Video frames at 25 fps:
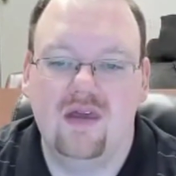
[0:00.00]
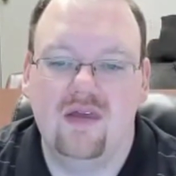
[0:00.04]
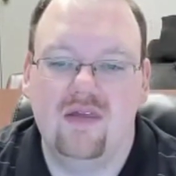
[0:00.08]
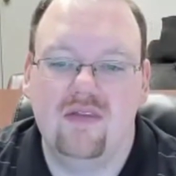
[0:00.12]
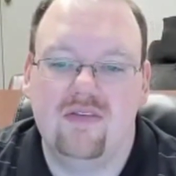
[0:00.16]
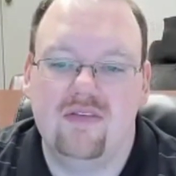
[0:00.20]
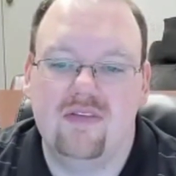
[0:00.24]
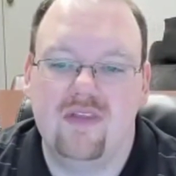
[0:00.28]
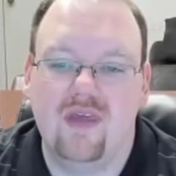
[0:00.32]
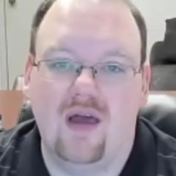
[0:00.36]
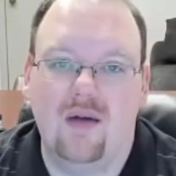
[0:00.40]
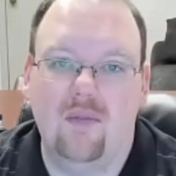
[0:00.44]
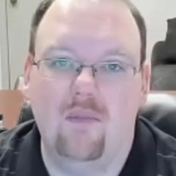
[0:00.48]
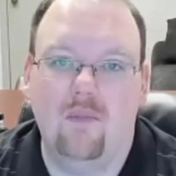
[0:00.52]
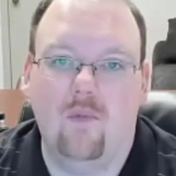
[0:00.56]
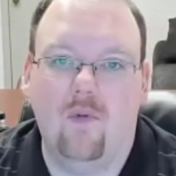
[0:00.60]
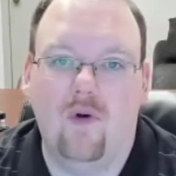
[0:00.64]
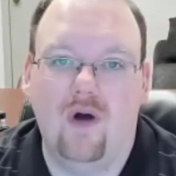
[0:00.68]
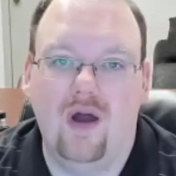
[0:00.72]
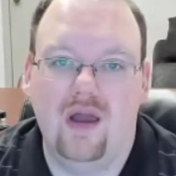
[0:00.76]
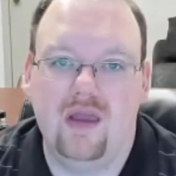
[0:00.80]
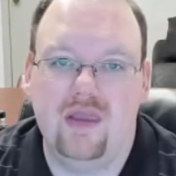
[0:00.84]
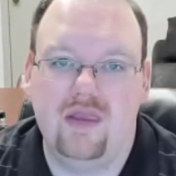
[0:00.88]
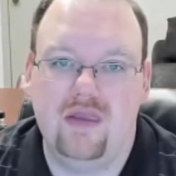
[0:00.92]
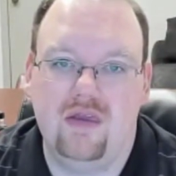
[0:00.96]
Some
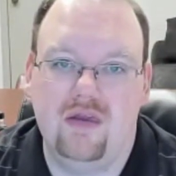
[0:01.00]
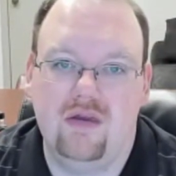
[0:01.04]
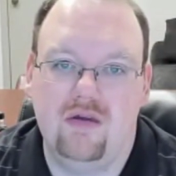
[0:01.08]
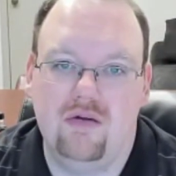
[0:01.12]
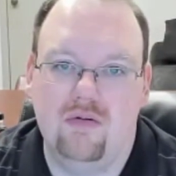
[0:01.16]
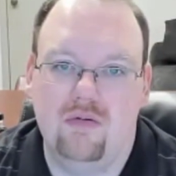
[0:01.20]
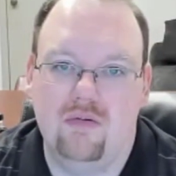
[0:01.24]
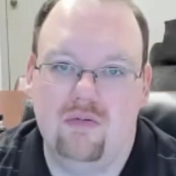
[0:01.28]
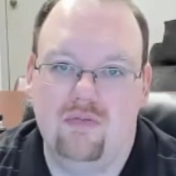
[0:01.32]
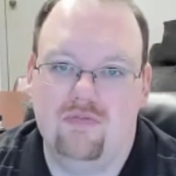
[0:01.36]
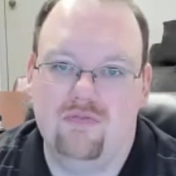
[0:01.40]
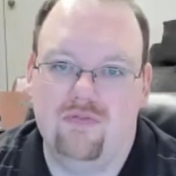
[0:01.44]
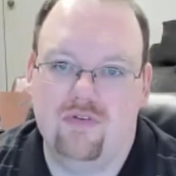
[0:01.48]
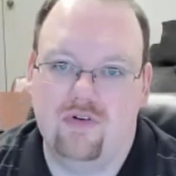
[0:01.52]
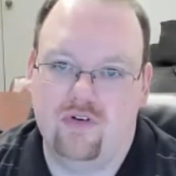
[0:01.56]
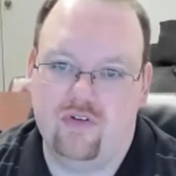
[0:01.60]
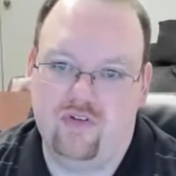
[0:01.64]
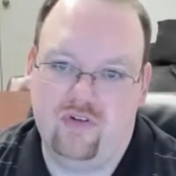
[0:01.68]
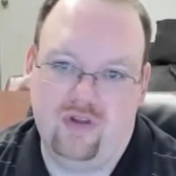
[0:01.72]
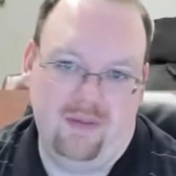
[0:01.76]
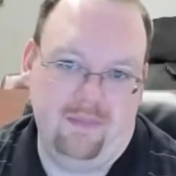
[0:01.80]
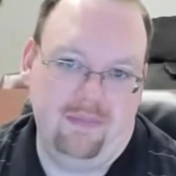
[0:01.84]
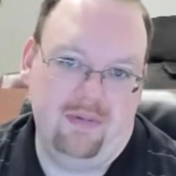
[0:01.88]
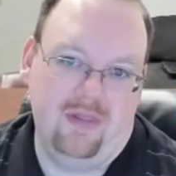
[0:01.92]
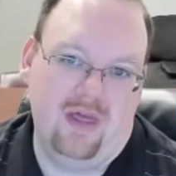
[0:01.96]
want you for
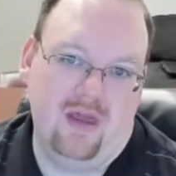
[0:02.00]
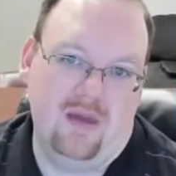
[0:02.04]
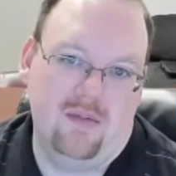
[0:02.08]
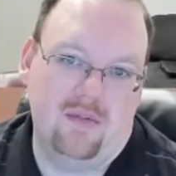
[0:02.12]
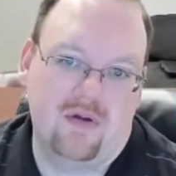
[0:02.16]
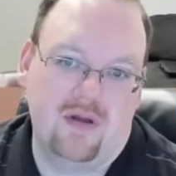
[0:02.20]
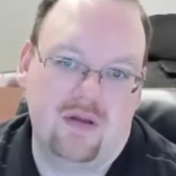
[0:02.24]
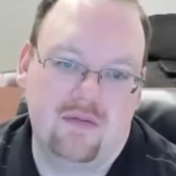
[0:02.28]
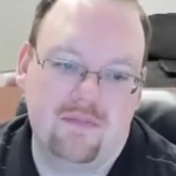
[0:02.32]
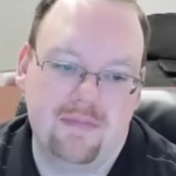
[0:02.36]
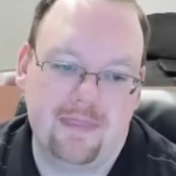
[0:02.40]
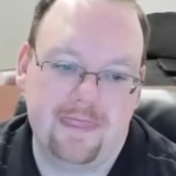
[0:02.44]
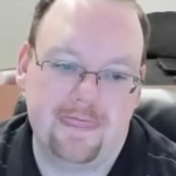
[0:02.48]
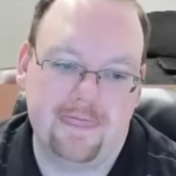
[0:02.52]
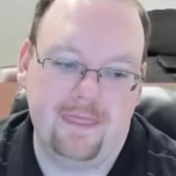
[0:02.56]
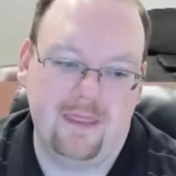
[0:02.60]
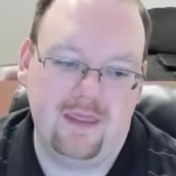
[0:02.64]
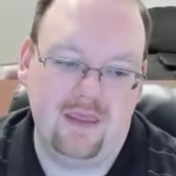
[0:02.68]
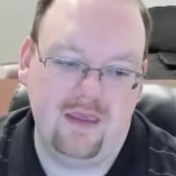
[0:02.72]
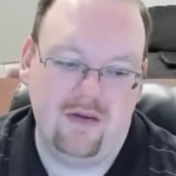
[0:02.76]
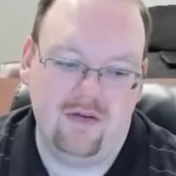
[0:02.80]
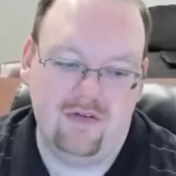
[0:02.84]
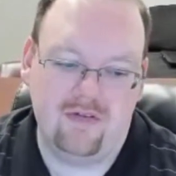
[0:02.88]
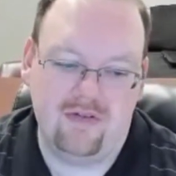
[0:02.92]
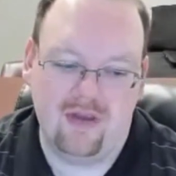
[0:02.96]
cheap labor.
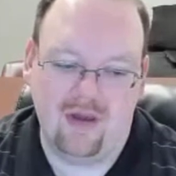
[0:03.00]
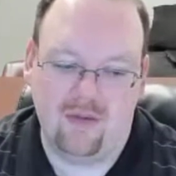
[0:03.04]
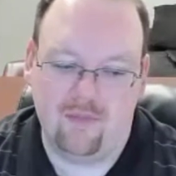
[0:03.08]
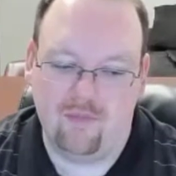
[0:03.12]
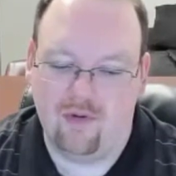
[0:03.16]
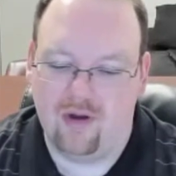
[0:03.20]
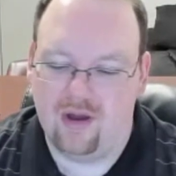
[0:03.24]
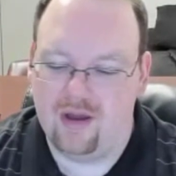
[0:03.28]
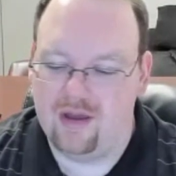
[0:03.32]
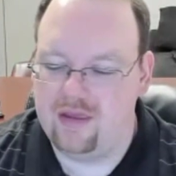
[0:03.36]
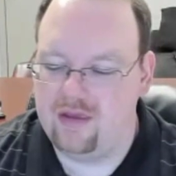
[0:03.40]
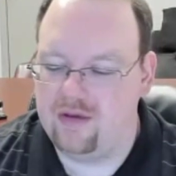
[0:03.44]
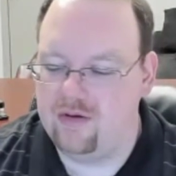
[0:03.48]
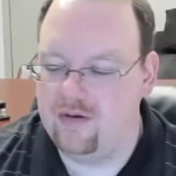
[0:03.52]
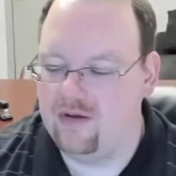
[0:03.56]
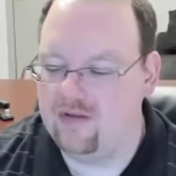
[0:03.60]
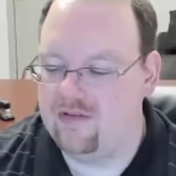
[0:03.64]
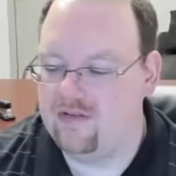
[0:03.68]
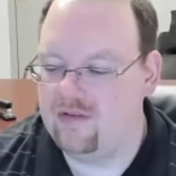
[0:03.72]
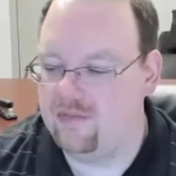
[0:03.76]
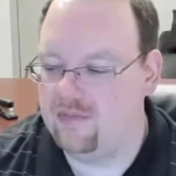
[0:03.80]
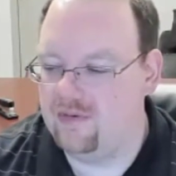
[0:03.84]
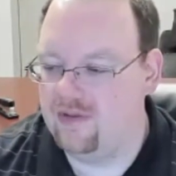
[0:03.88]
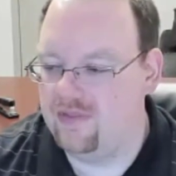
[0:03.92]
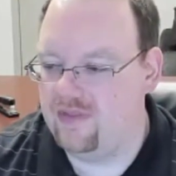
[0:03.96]
You know, some want you
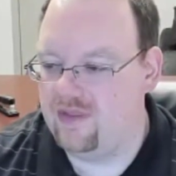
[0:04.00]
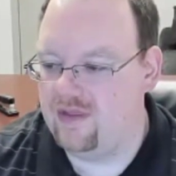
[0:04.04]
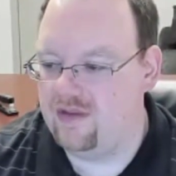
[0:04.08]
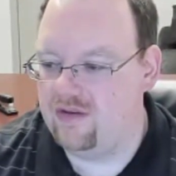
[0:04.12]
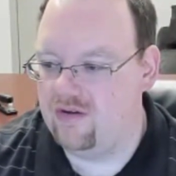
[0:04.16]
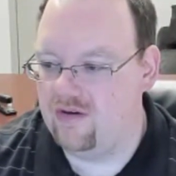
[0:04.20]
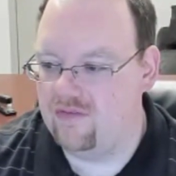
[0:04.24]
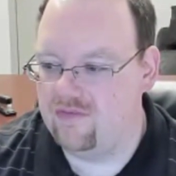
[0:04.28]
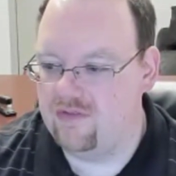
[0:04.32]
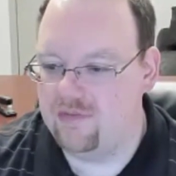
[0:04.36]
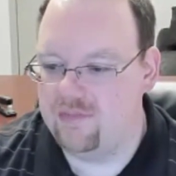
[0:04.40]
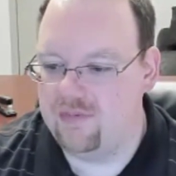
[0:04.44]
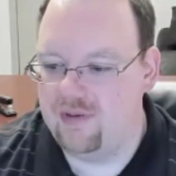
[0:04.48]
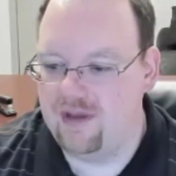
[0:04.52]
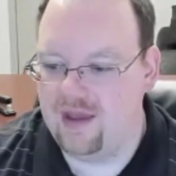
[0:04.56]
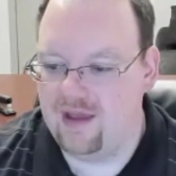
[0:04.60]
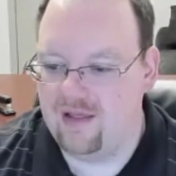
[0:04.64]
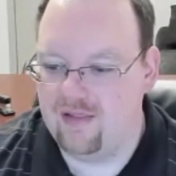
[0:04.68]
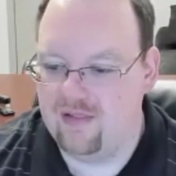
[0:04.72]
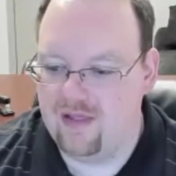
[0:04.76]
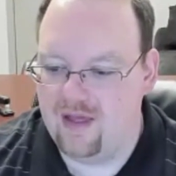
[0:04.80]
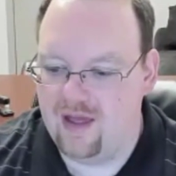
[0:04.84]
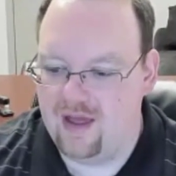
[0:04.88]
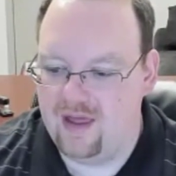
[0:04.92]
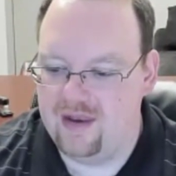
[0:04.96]
as someone they don't have to pay a
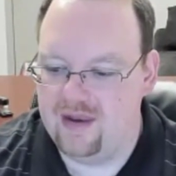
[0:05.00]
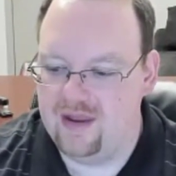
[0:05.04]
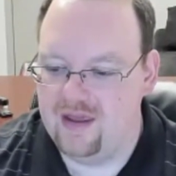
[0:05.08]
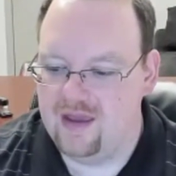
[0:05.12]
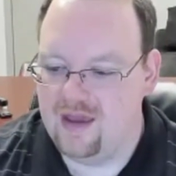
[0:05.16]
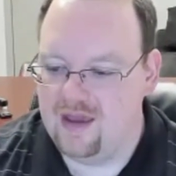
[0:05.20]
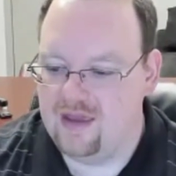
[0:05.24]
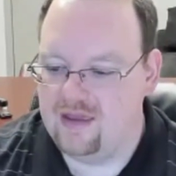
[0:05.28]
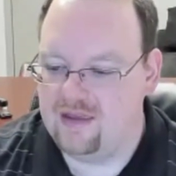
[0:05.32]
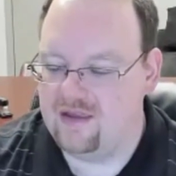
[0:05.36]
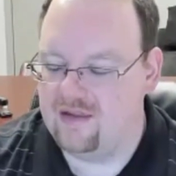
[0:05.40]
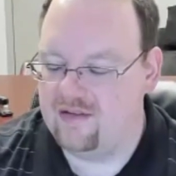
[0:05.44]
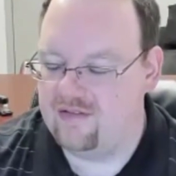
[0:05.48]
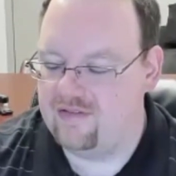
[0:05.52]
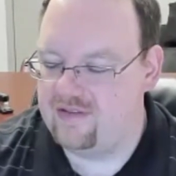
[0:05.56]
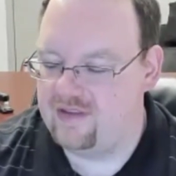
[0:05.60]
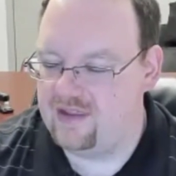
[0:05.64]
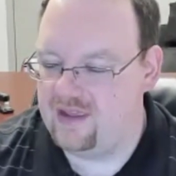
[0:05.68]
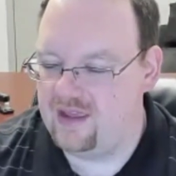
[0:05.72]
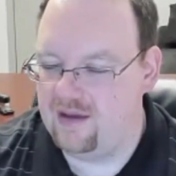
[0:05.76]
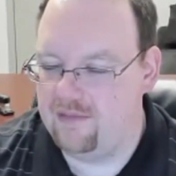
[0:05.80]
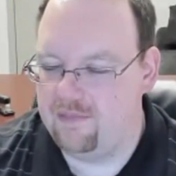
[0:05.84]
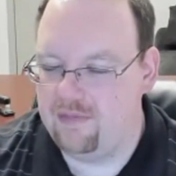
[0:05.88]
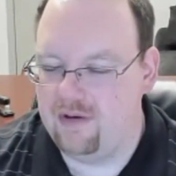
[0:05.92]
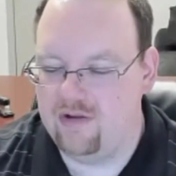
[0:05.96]
lot. You
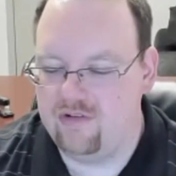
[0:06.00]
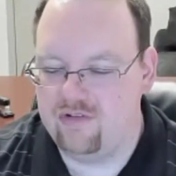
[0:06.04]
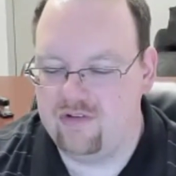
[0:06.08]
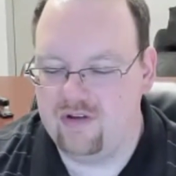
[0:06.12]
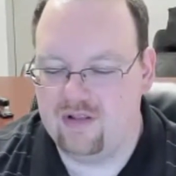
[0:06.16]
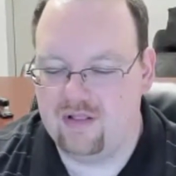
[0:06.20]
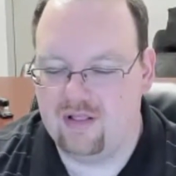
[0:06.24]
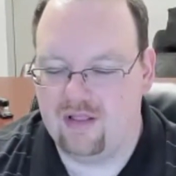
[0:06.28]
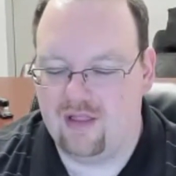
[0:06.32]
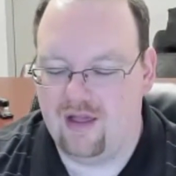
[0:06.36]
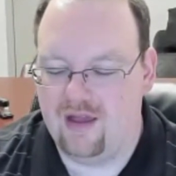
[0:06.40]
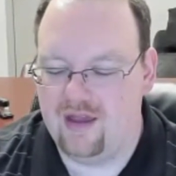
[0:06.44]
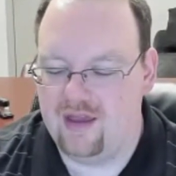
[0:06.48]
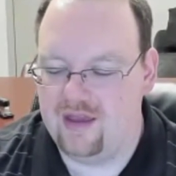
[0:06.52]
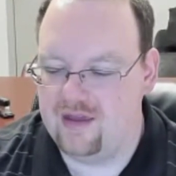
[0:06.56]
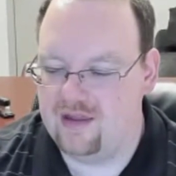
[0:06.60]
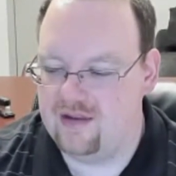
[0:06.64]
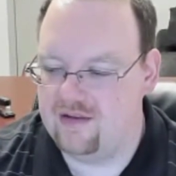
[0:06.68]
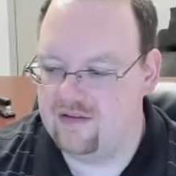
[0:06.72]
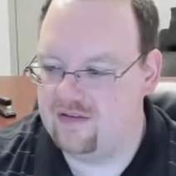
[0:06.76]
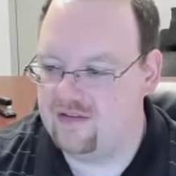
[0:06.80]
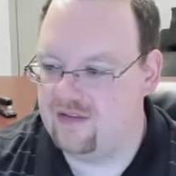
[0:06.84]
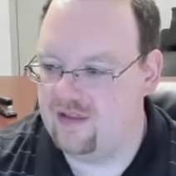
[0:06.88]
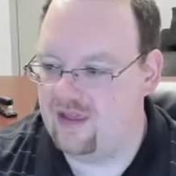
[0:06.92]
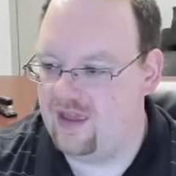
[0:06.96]
see a bunch of
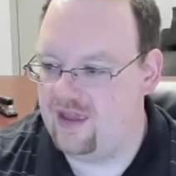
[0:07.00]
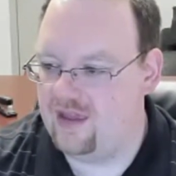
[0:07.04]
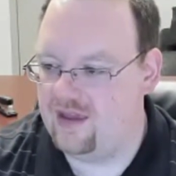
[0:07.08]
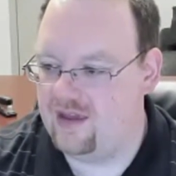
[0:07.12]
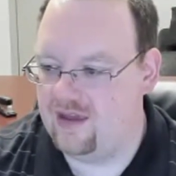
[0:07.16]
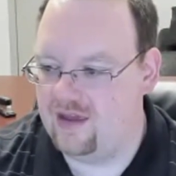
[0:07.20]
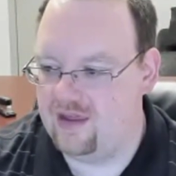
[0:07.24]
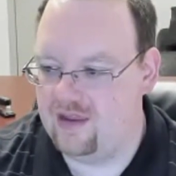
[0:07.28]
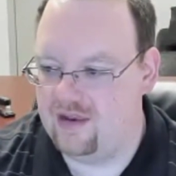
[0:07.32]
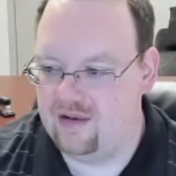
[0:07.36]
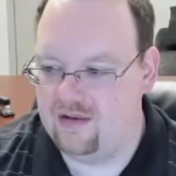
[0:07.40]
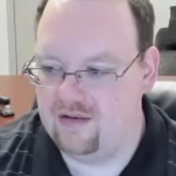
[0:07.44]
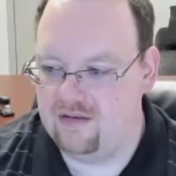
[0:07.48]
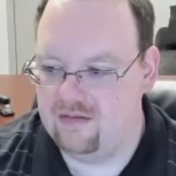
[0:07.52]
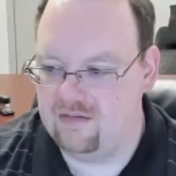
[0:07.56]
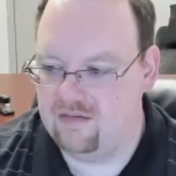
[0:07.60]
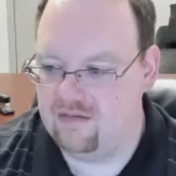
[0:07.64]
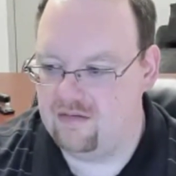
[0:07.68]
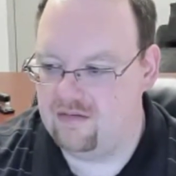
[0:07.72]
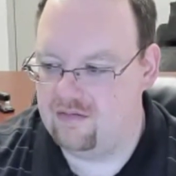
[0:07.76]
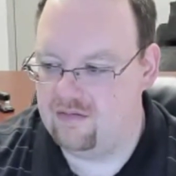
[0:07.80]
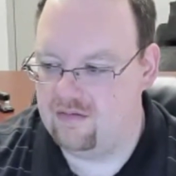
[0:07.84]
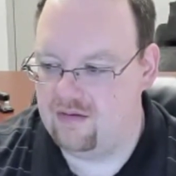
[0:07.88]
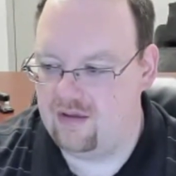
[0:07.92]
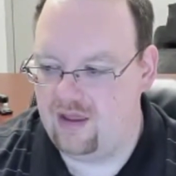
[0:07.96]
clients, and
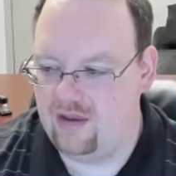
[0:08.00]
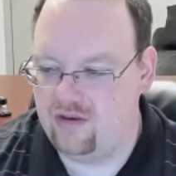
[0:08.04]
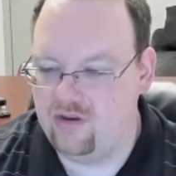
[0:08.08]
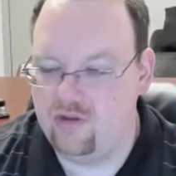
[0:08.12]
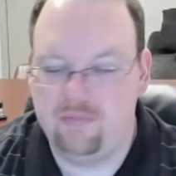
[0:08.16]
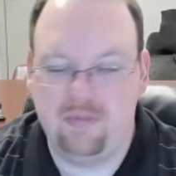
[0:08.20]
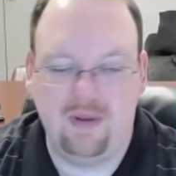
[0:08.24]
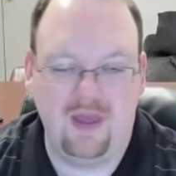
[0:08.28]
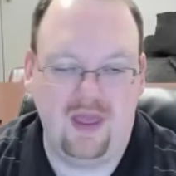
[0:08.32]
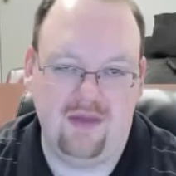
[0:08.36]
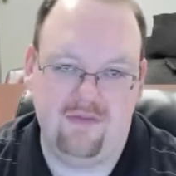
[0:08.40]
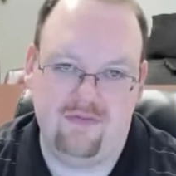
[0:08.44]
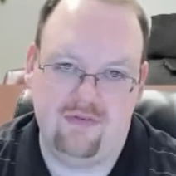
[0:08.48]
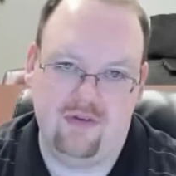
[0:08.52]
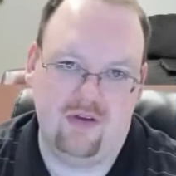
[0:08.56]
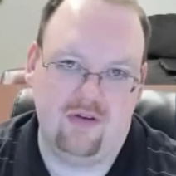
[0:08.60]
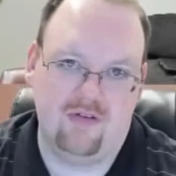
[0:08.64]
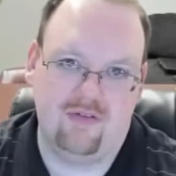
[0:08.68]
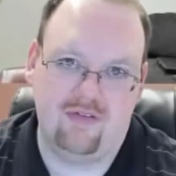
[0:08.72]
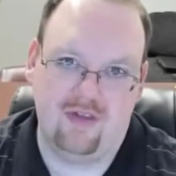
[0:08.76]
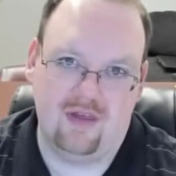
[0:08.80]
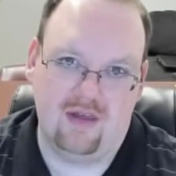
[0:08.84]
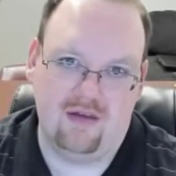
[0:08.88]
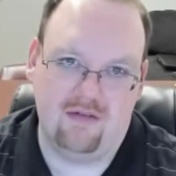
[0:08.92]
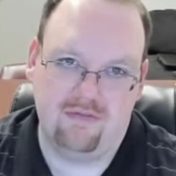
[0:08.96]
and you pay for
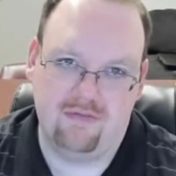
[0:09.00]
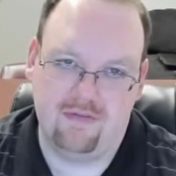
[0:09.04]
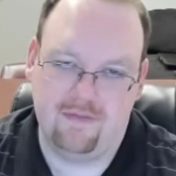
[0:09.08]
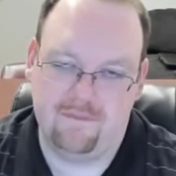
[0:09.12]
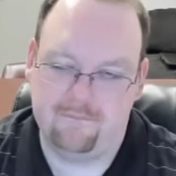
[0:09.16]
yourself.